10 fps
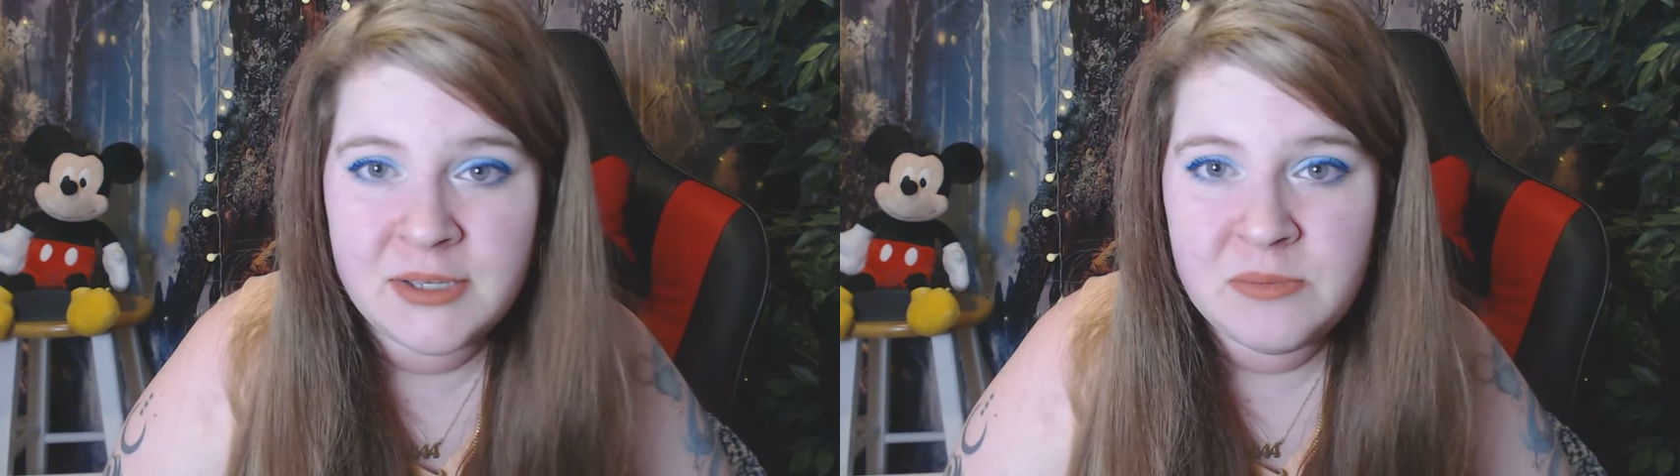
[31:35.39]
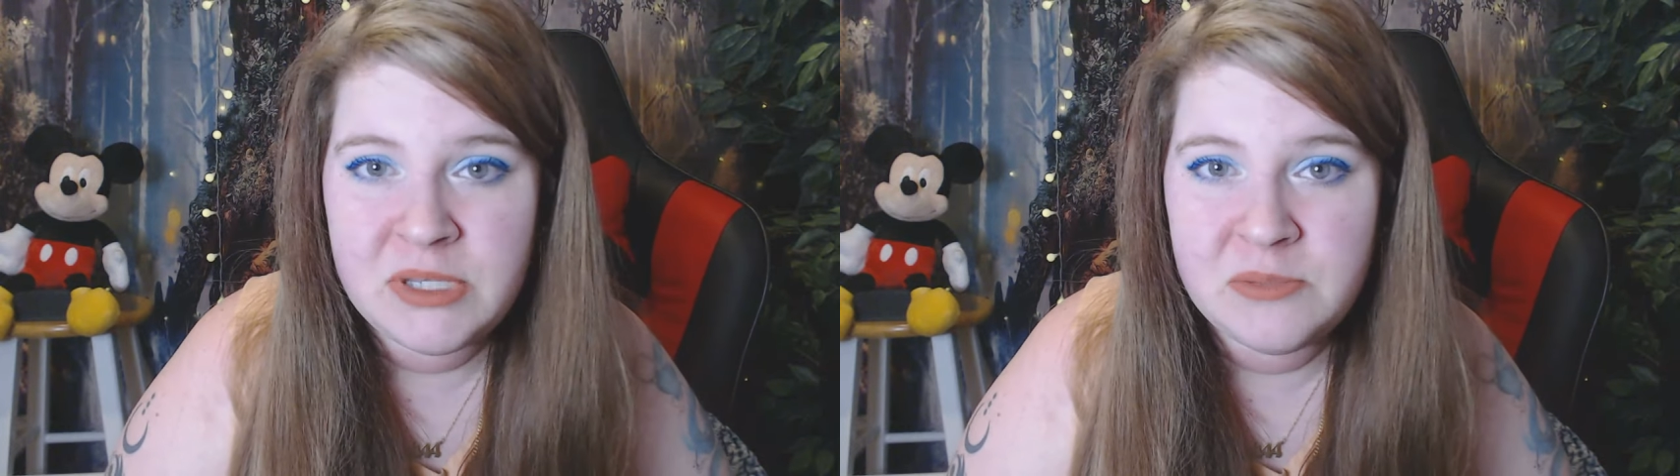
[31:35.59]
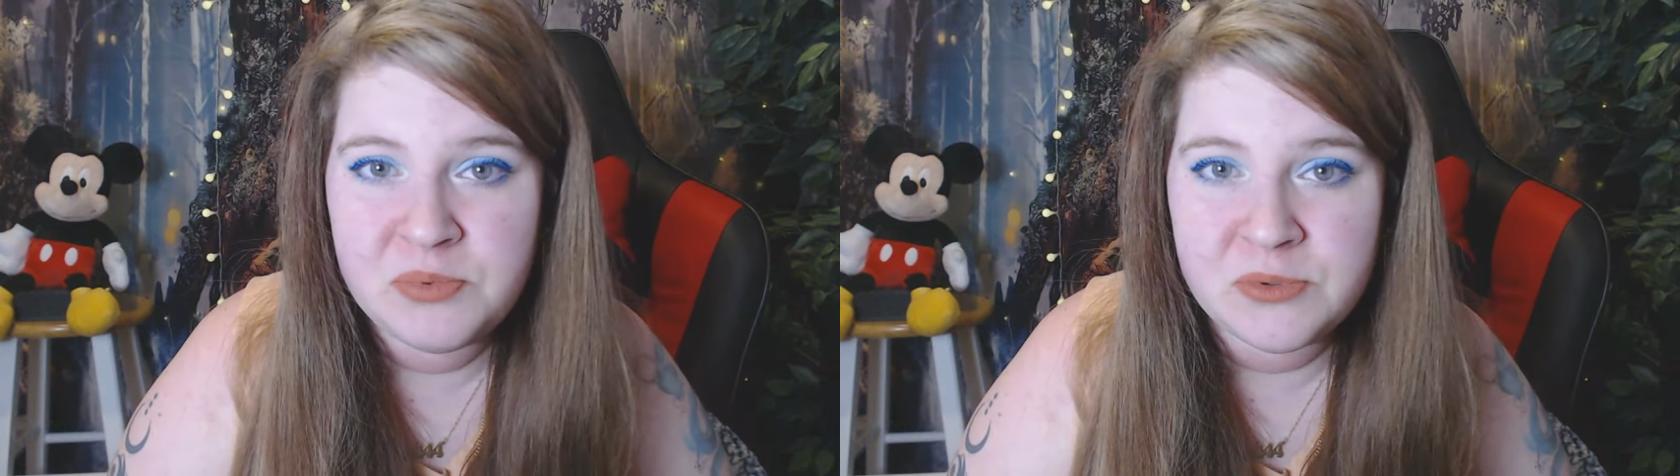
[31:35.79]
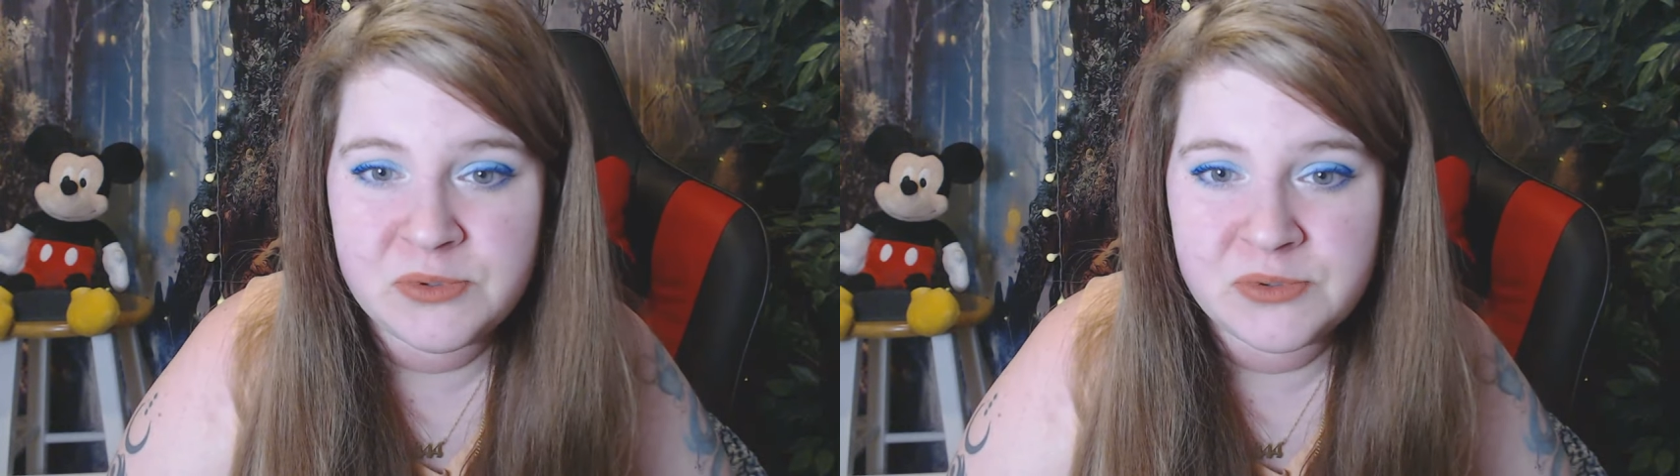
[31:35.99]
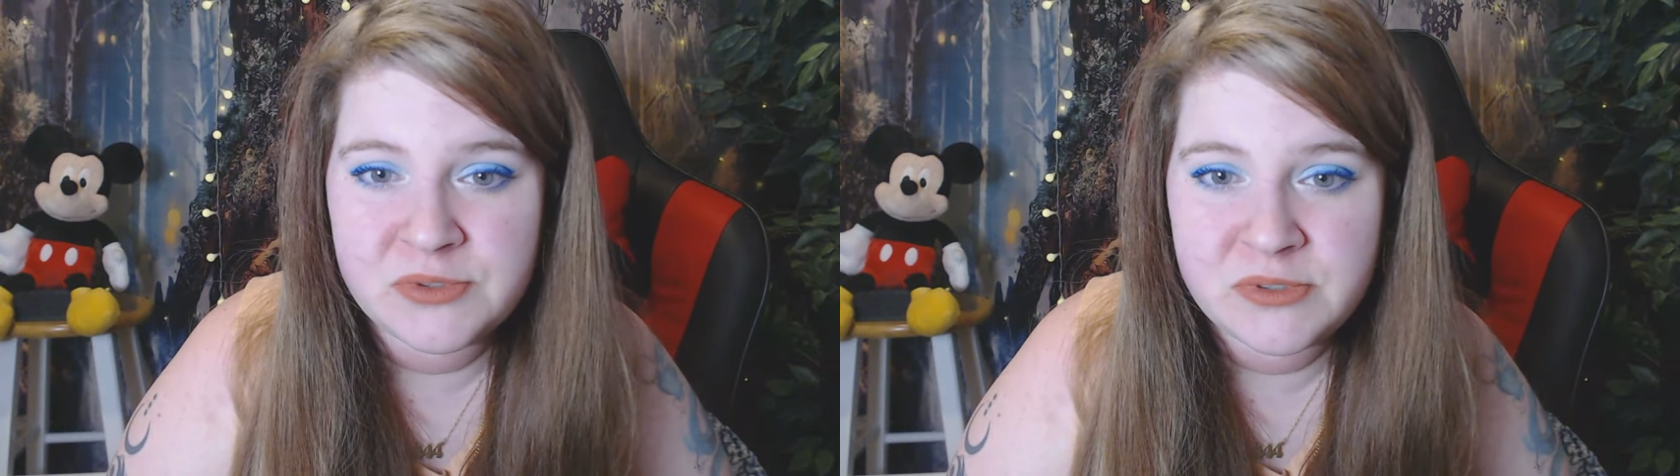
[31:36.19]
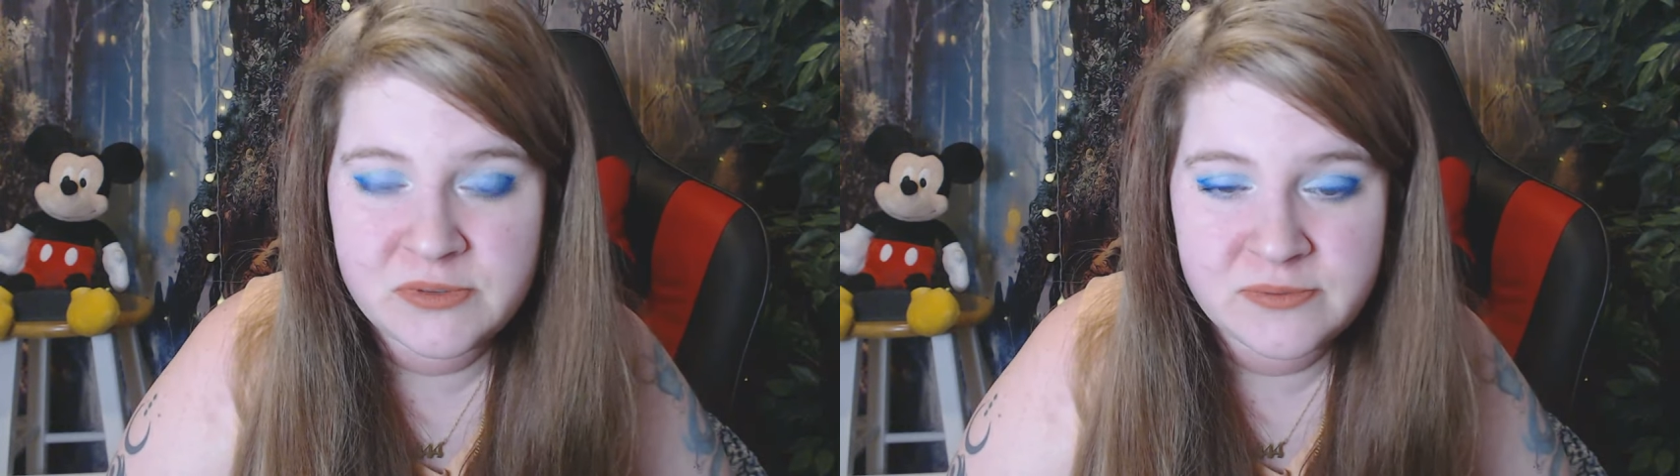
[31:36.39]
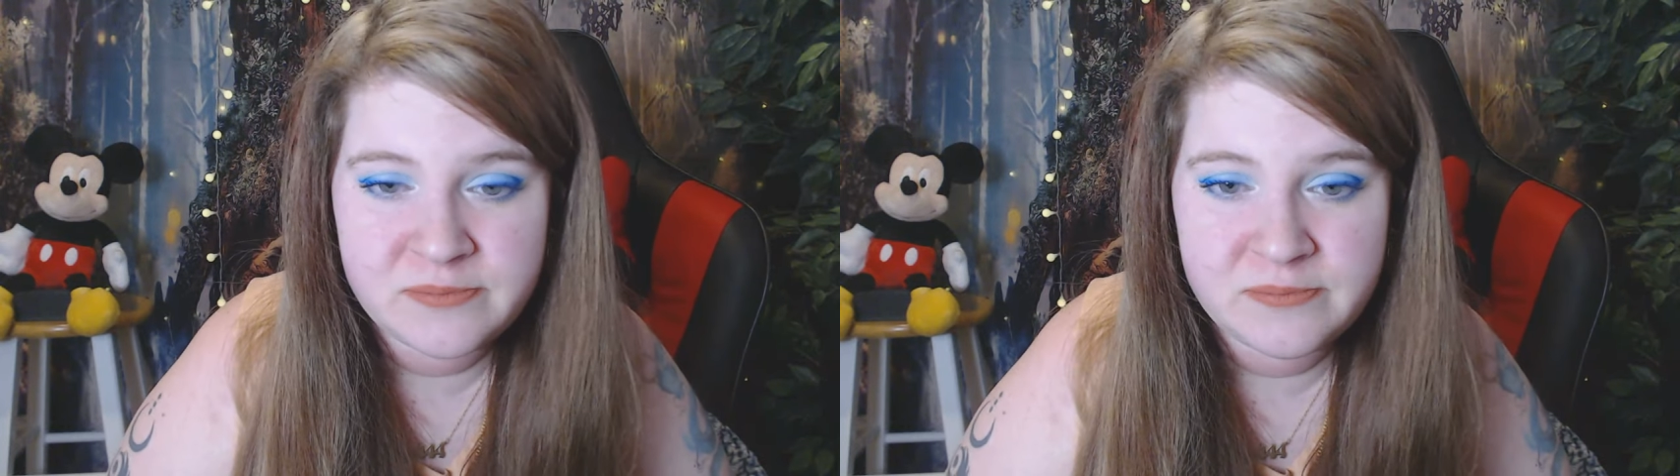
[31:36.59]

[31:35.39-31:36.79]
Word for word: people's